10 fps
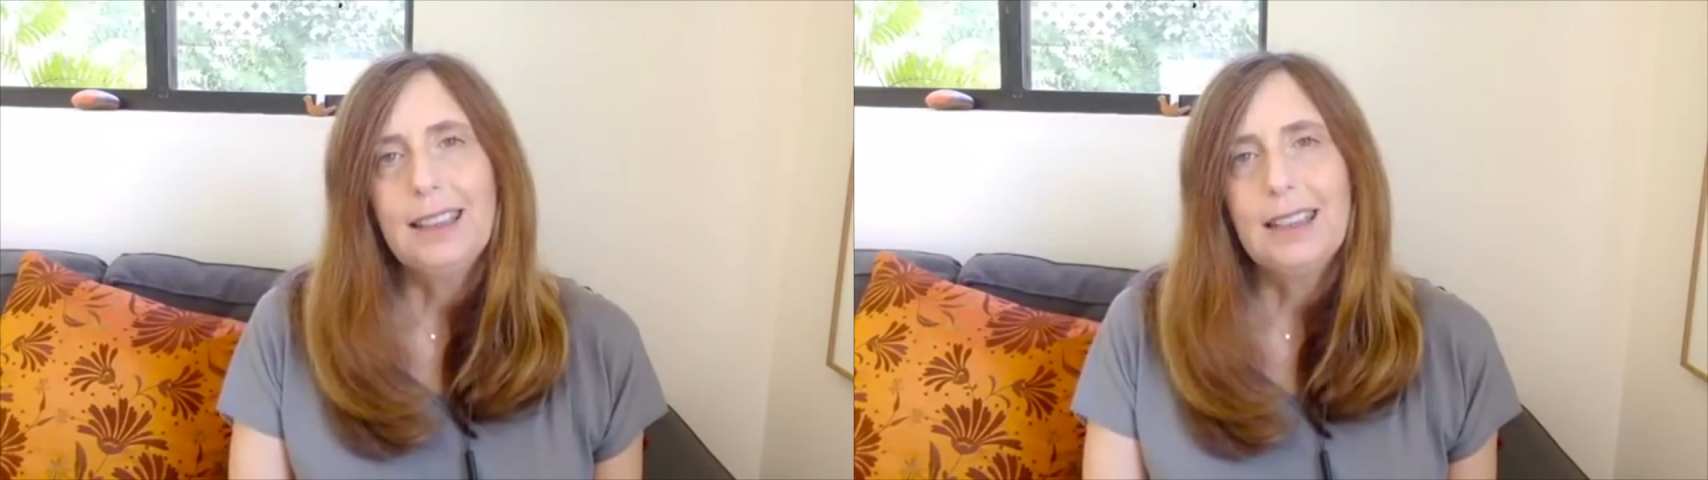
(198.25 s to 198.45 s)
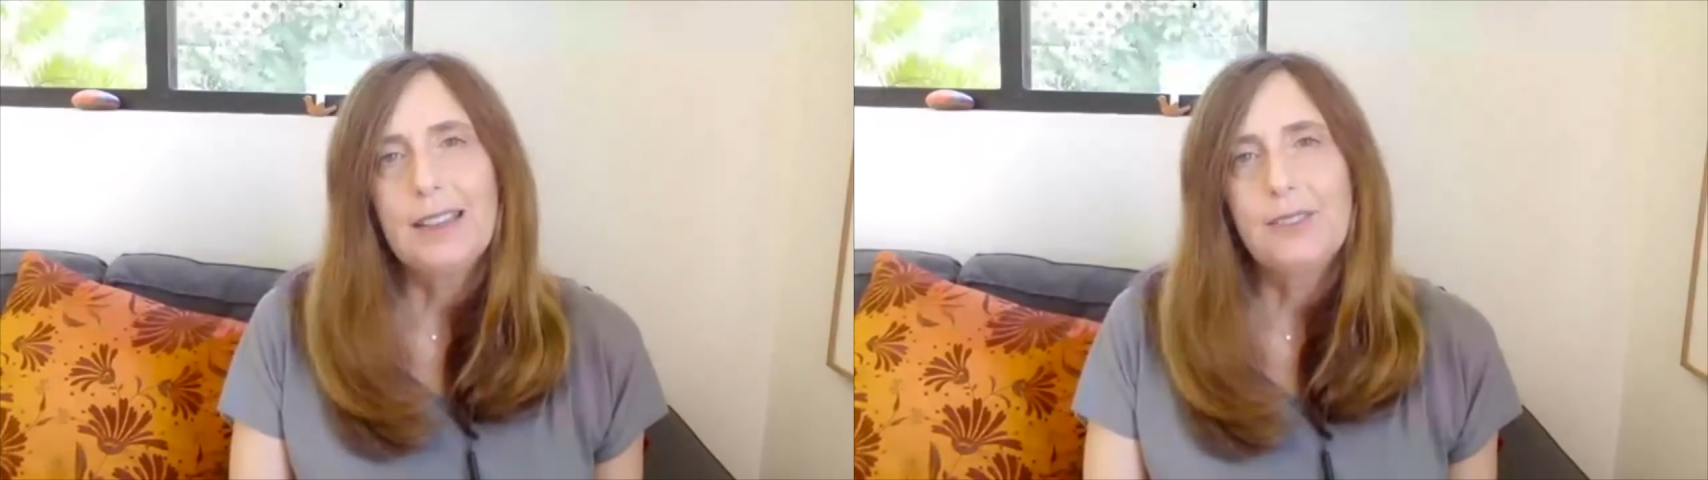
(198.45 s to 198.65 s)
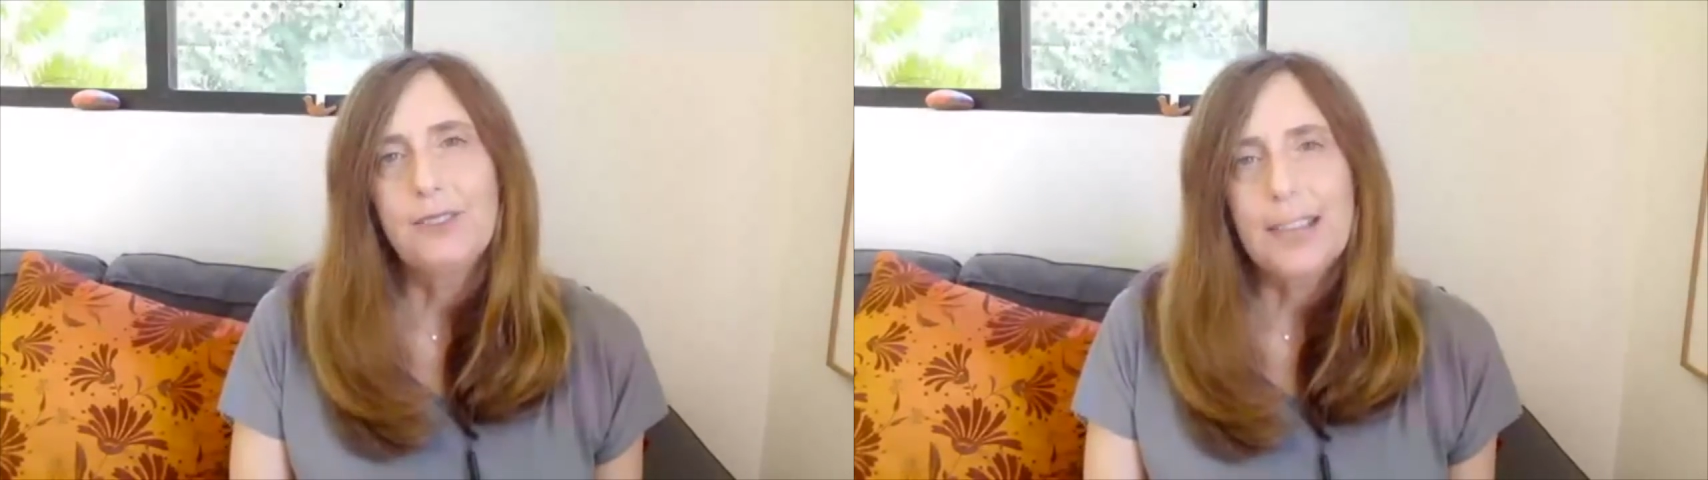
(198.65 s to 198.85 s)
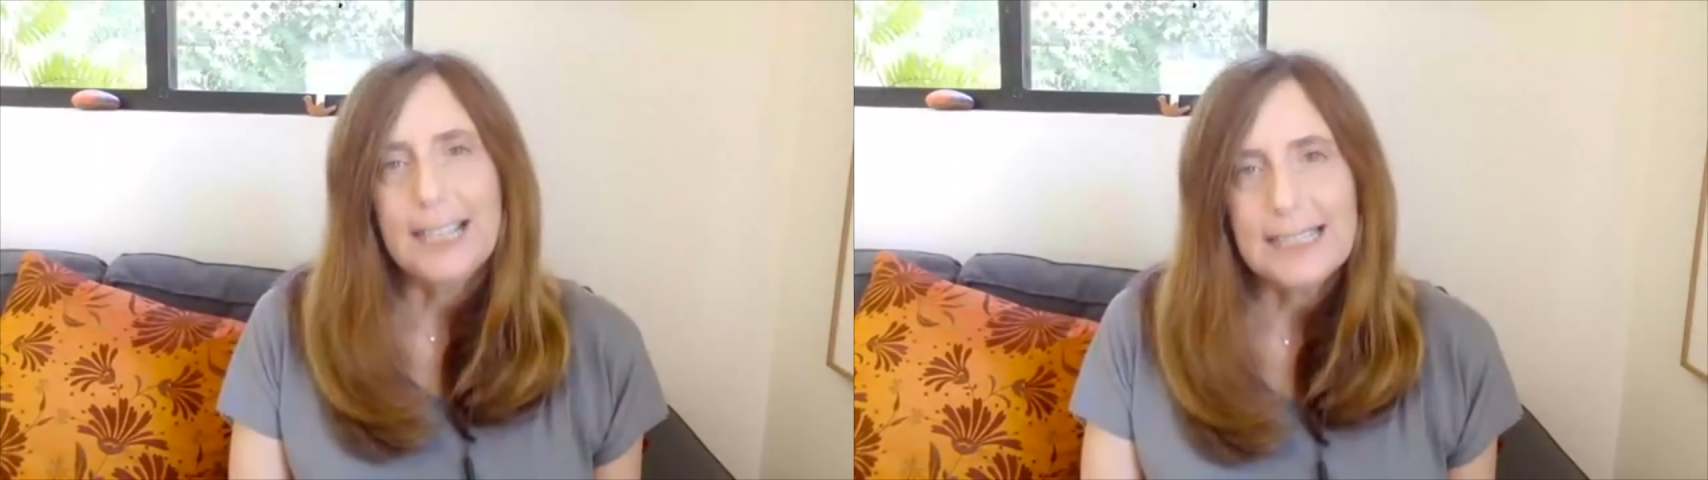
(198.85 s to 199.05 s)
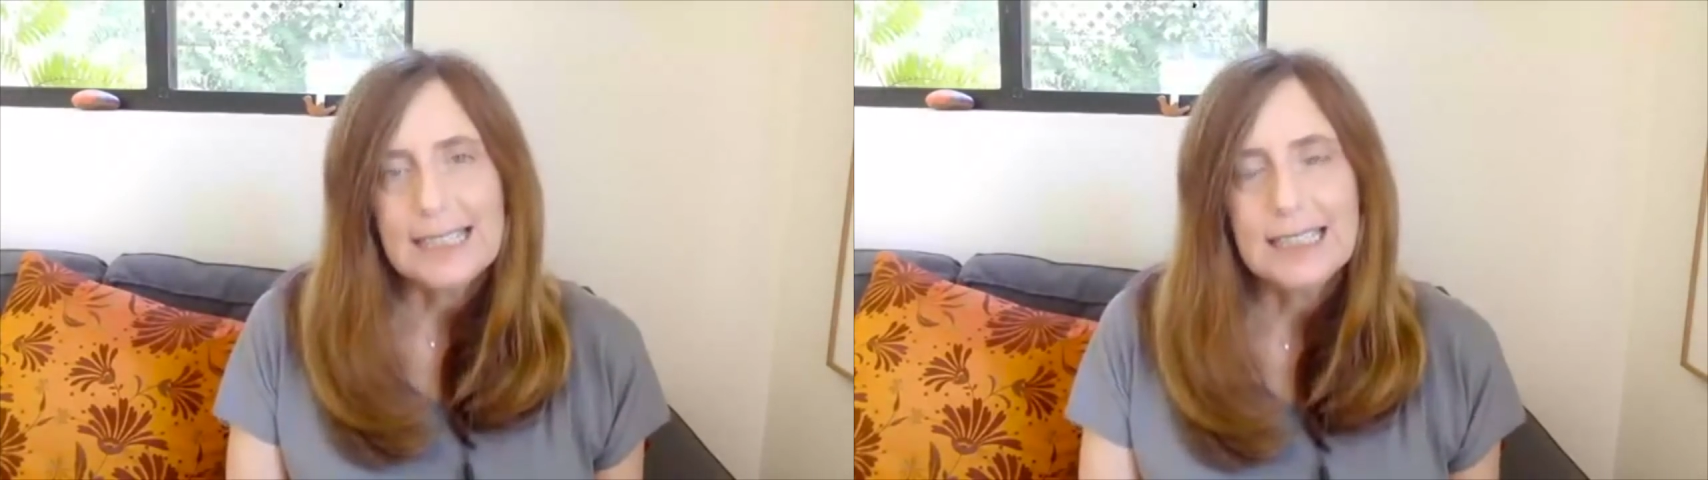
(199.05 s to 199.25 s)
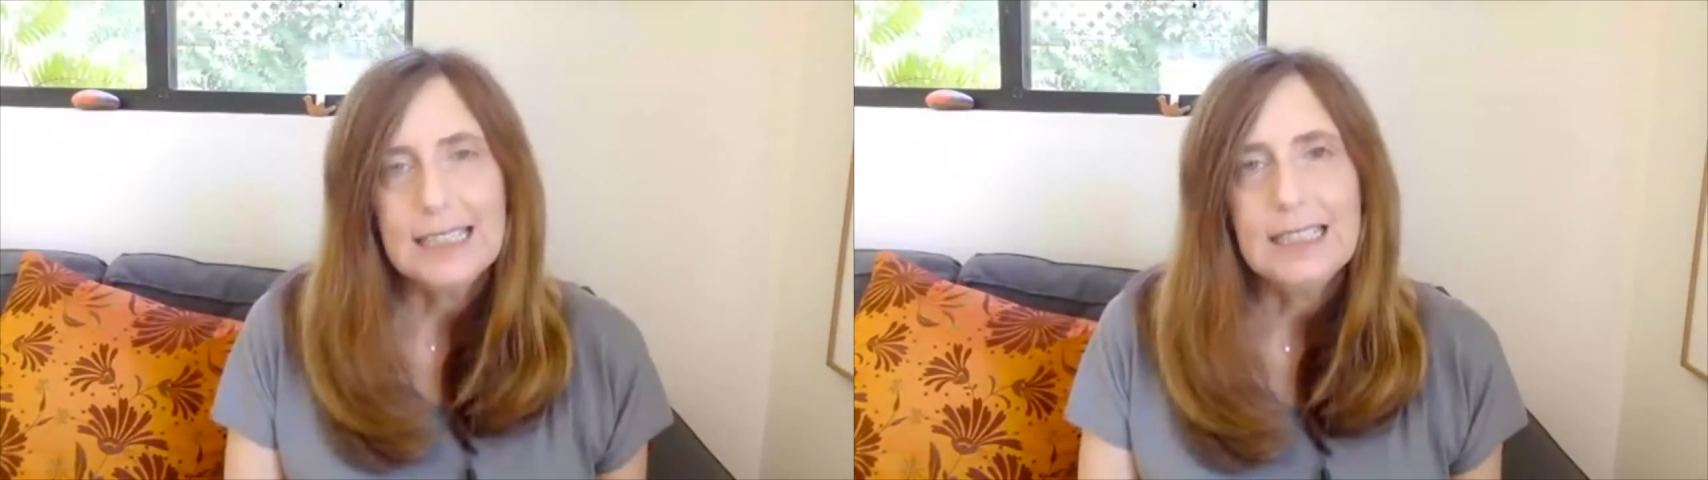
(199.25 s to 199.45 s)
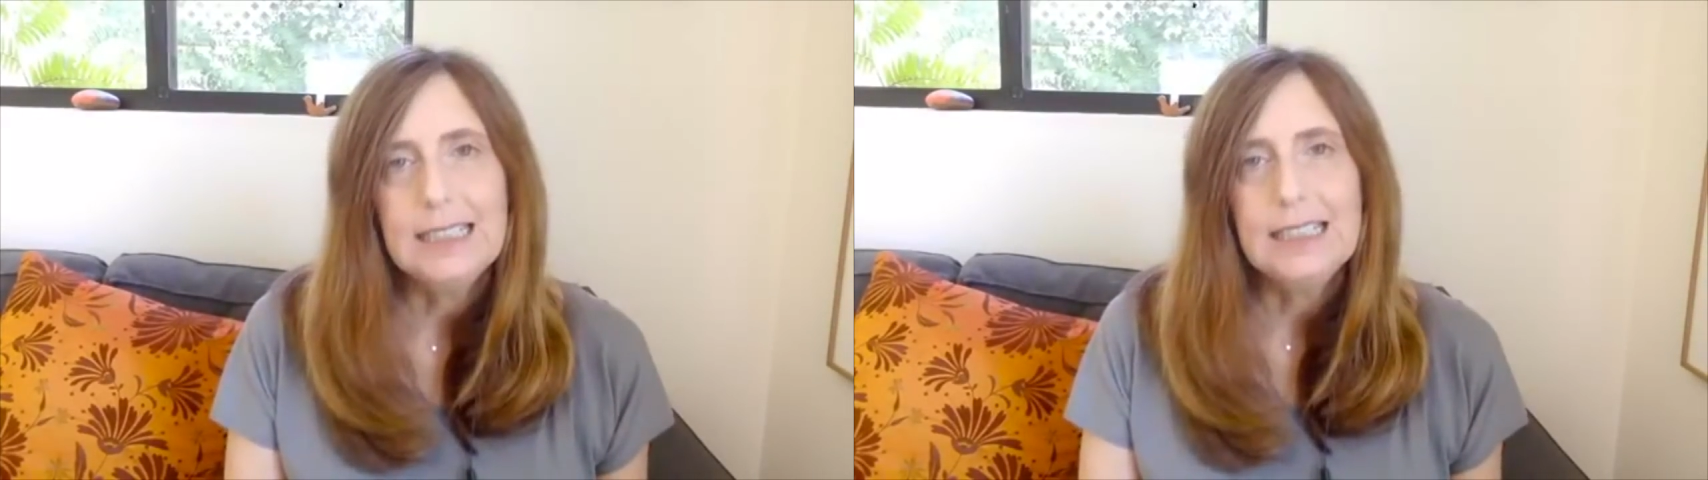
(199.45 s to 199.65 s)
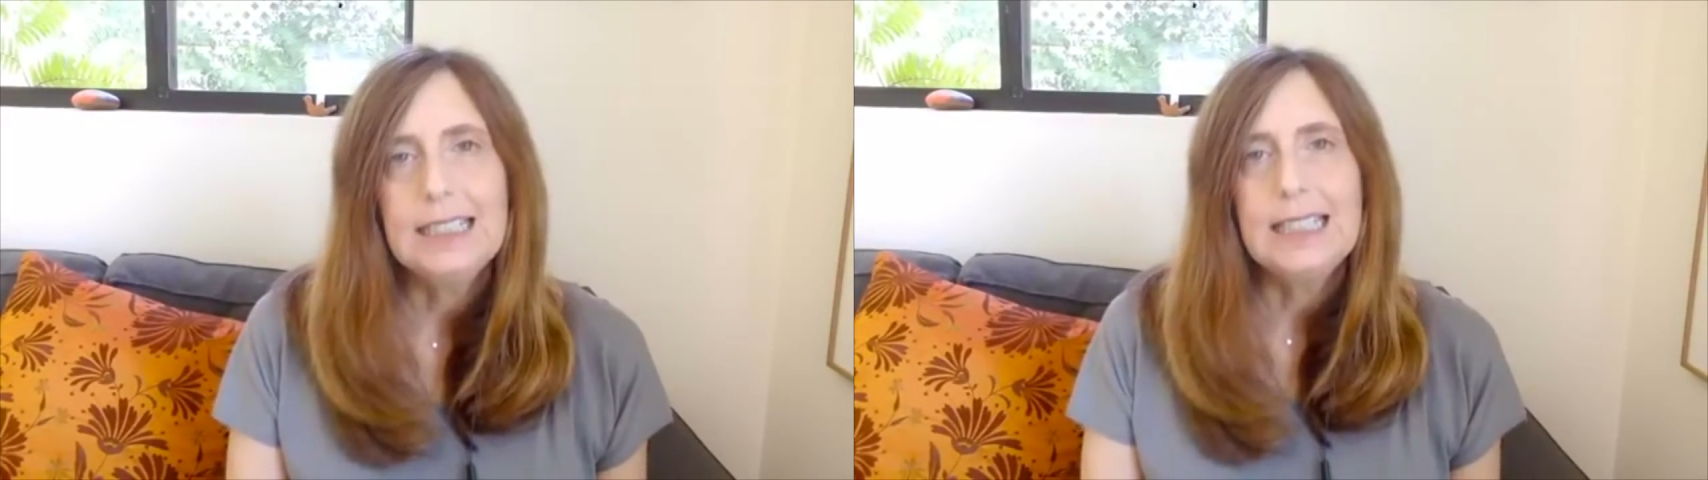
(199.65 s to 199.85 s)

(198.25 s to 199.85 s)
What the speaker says: phrases